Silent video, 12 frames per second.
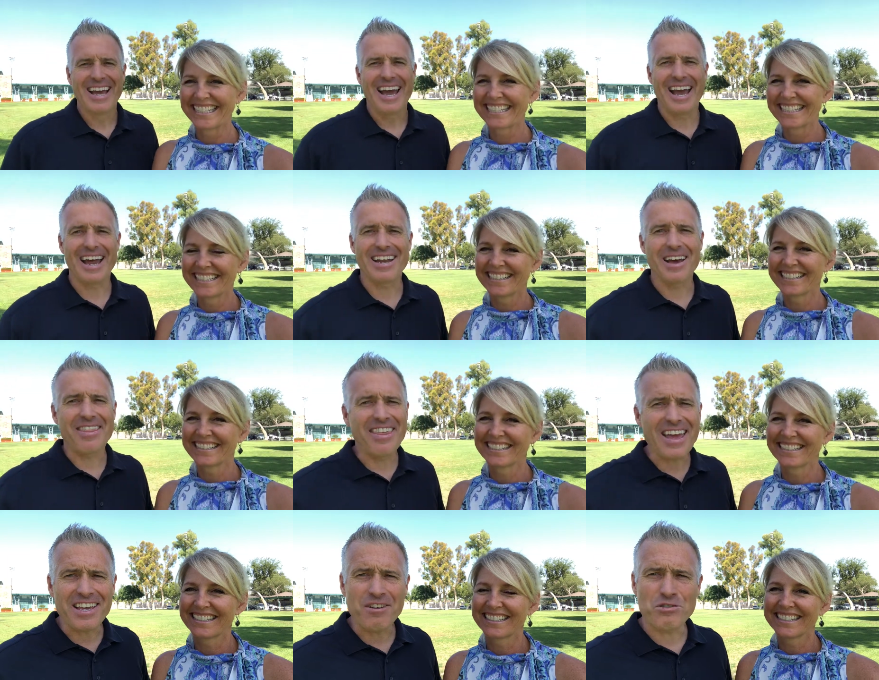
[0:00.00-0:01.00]
Speaker 1: And
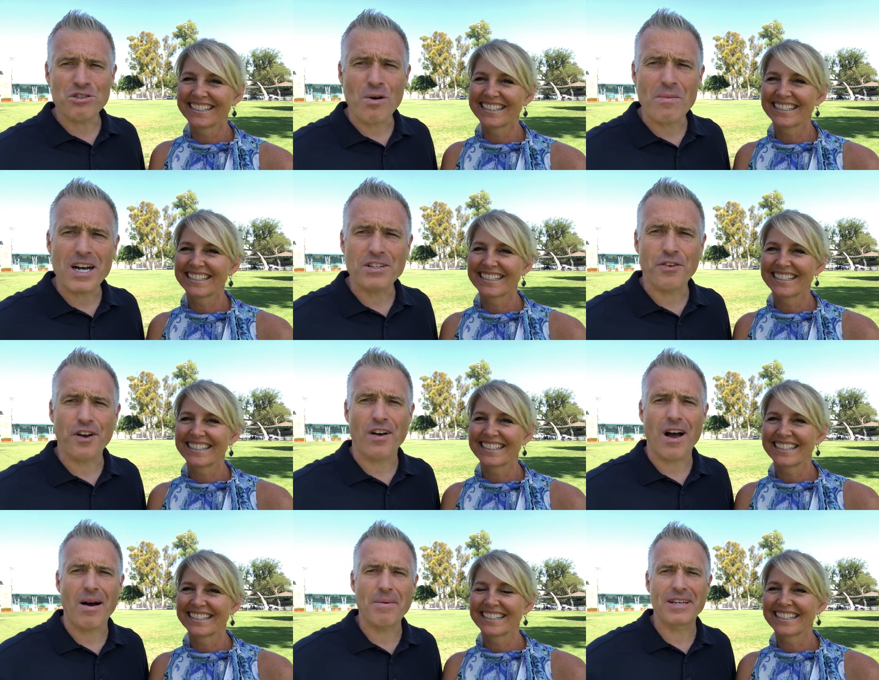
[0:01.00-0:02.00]
thank you so much for your
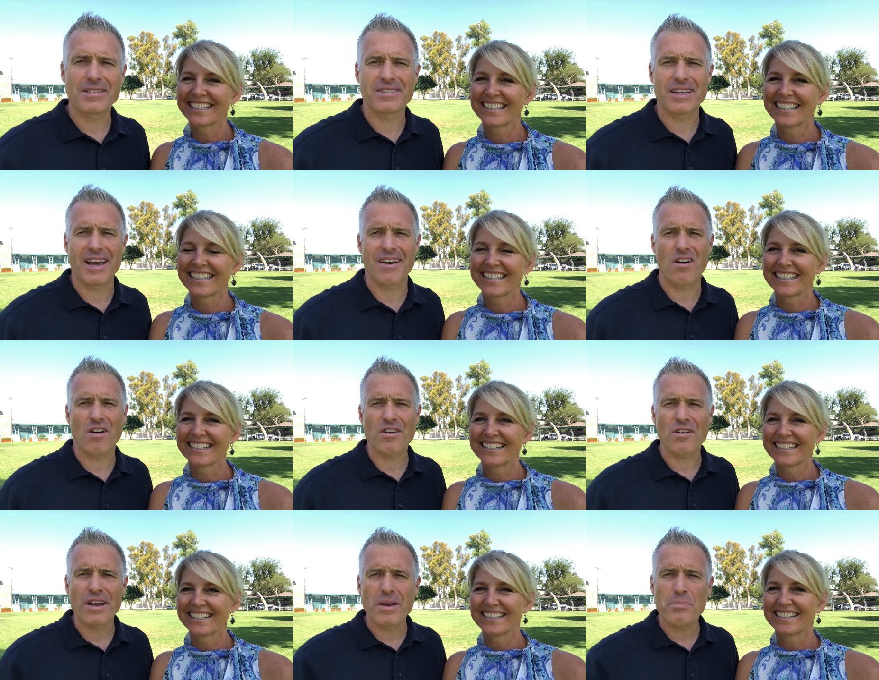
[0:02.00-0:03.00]
comments and all
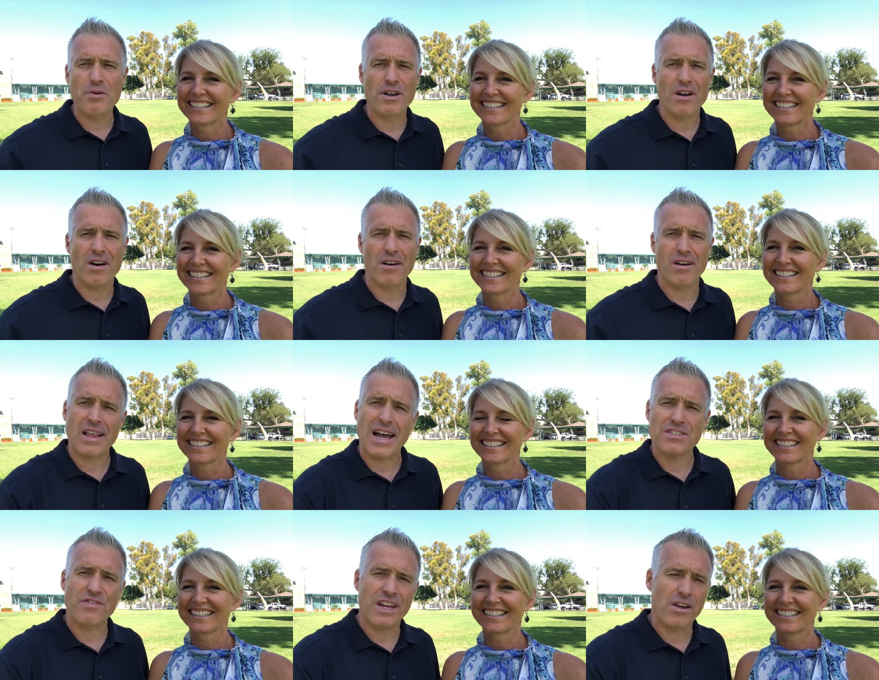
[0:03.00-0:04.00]
your input on our
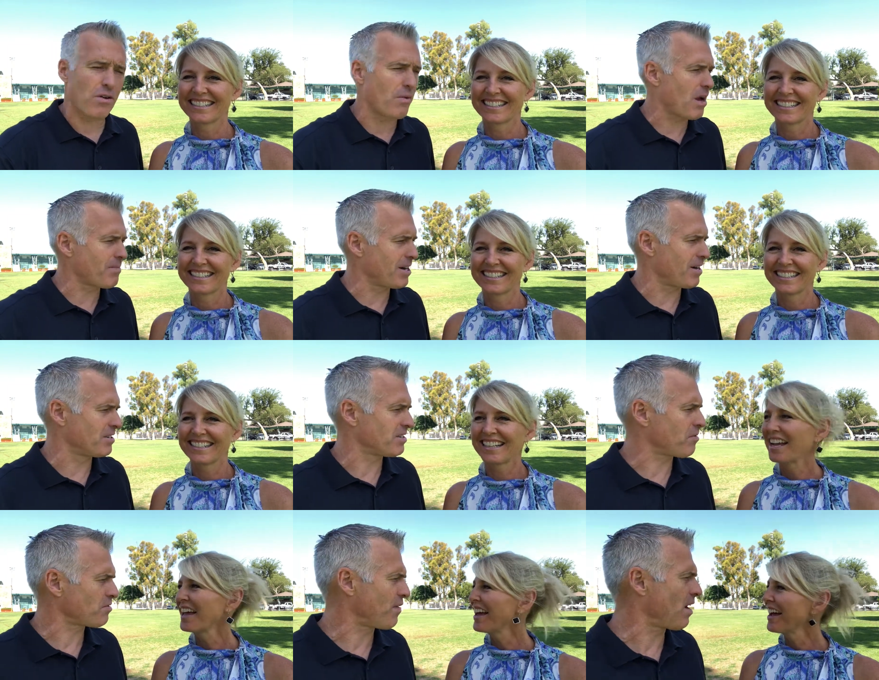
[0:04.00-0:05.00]
last video around marriage.
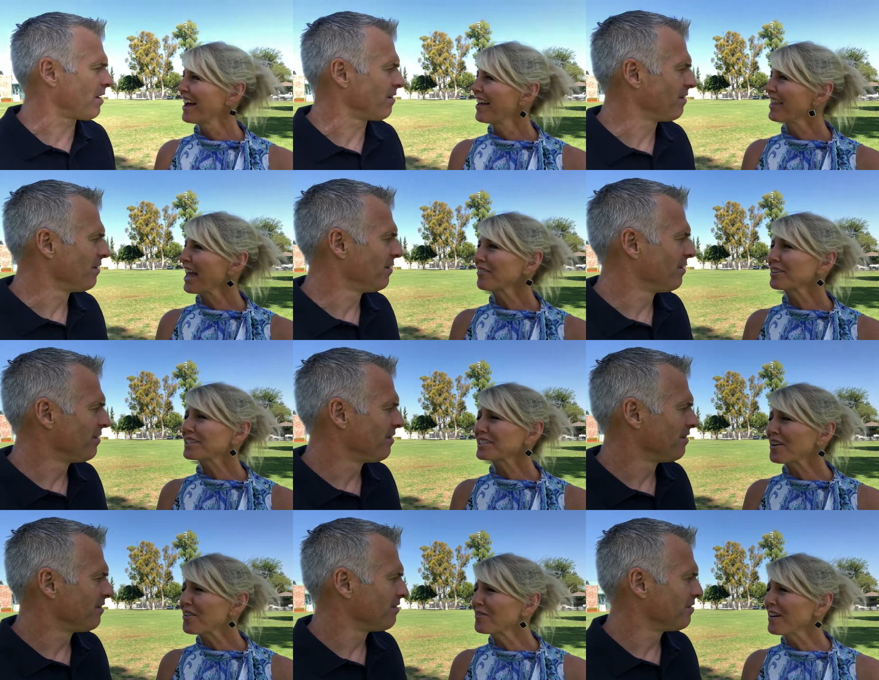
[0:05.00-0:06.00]
That was fun.
Speaker 2: That was
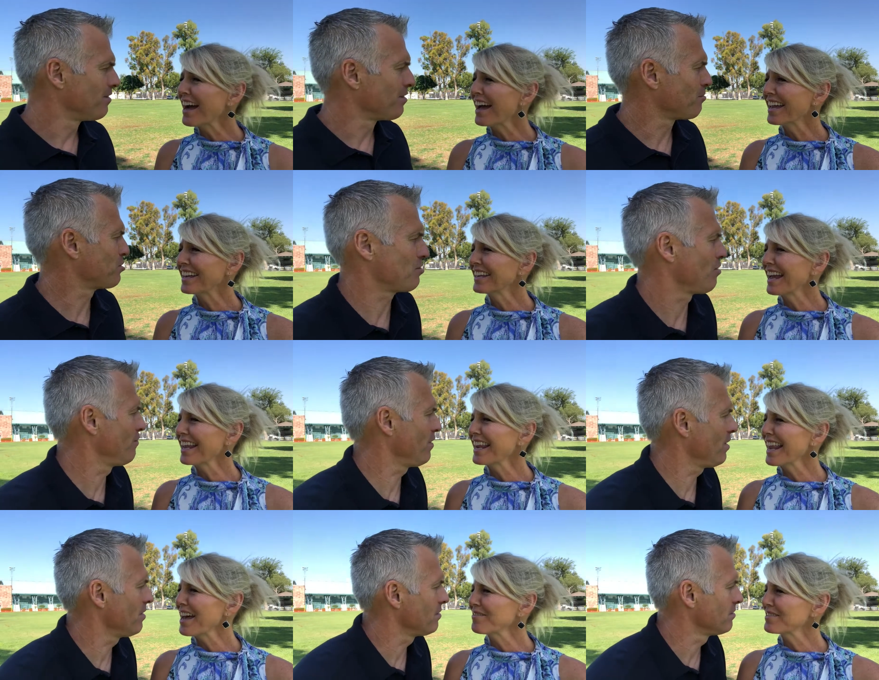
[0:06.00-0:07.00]
so fun. Was so I
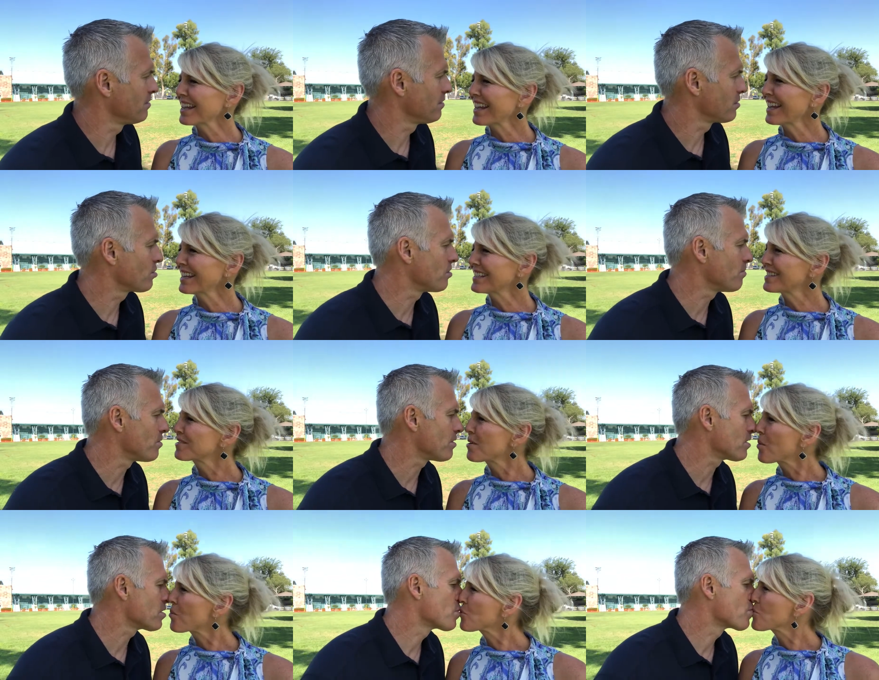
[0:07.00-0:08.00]
fun. loved it. Let's do
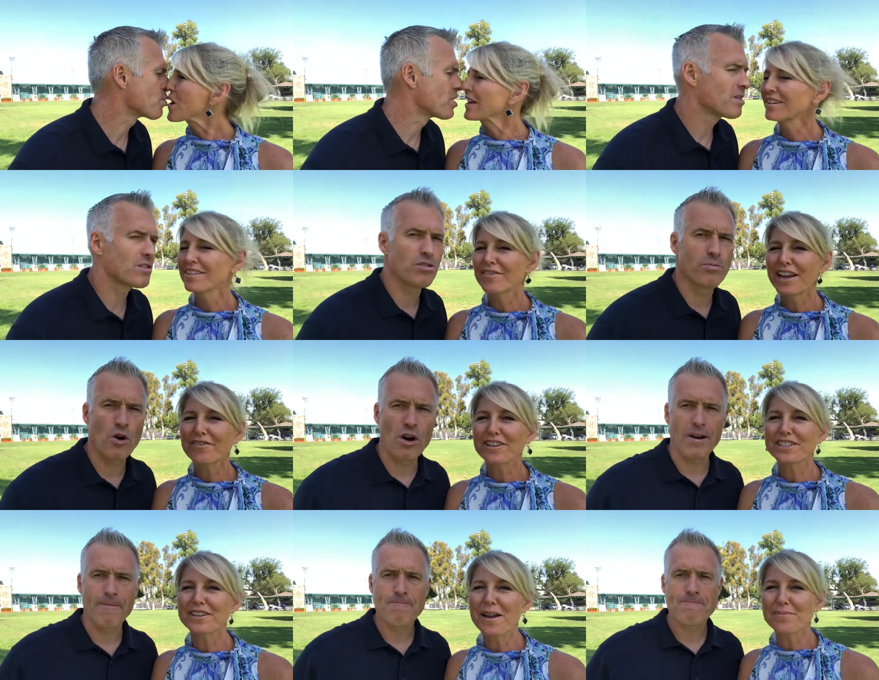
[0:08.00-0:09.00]
Speaker 1: more. Let's do Favorite
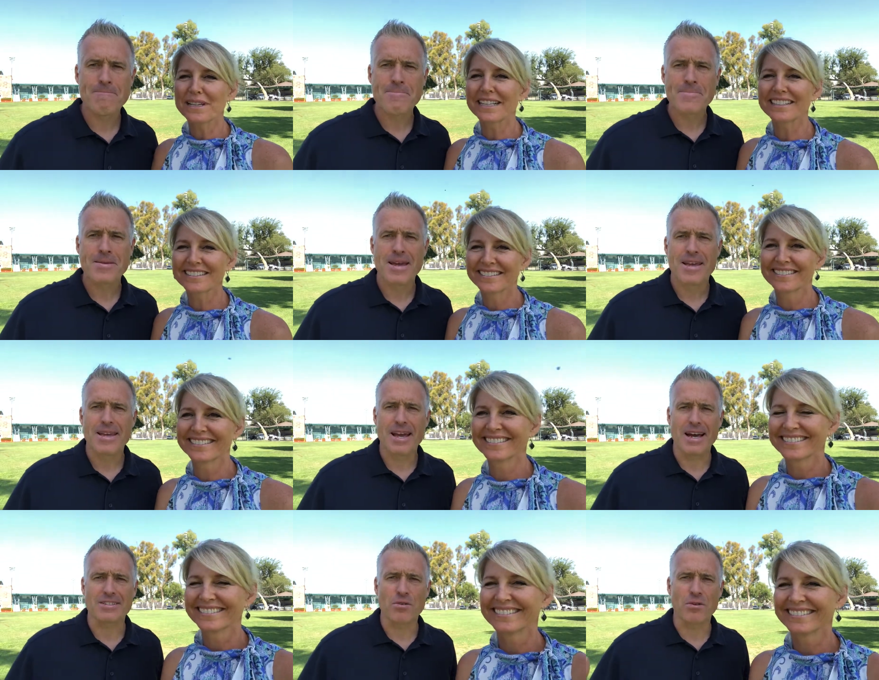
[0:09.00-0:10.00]
more. topic.
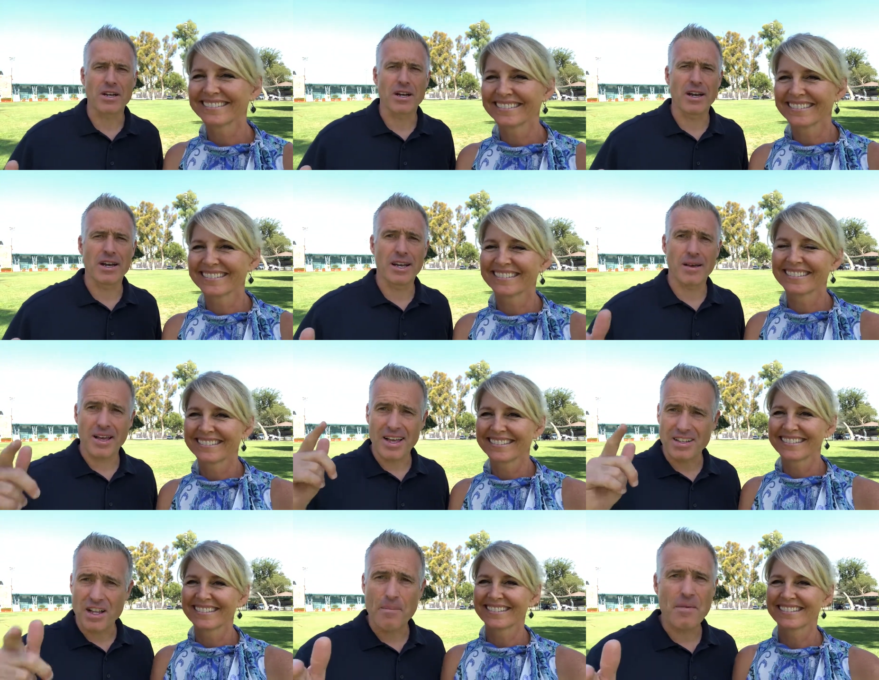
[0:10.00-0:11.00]
Yeah, so we're gonna,
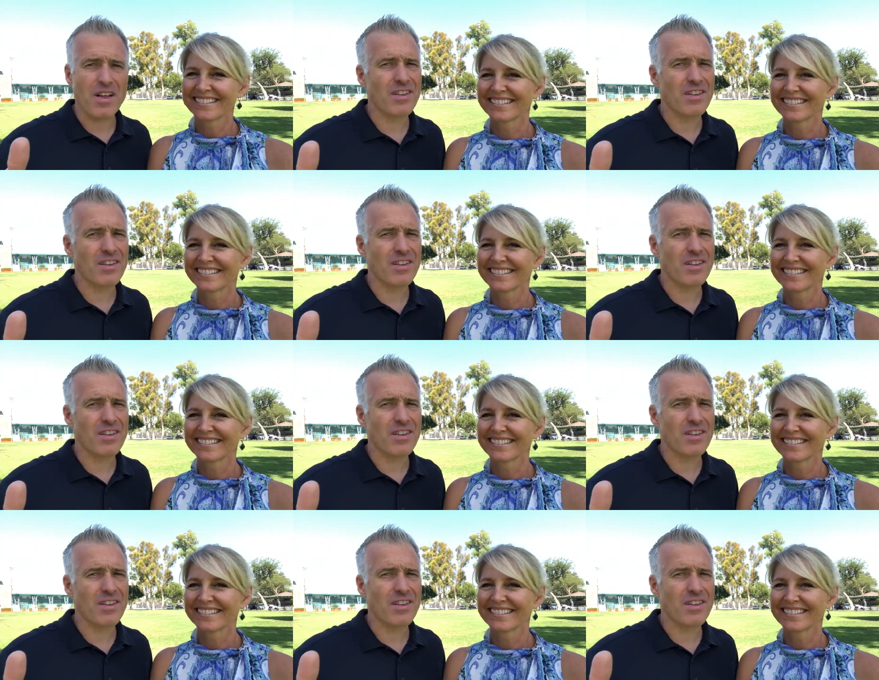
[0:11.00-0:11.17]
and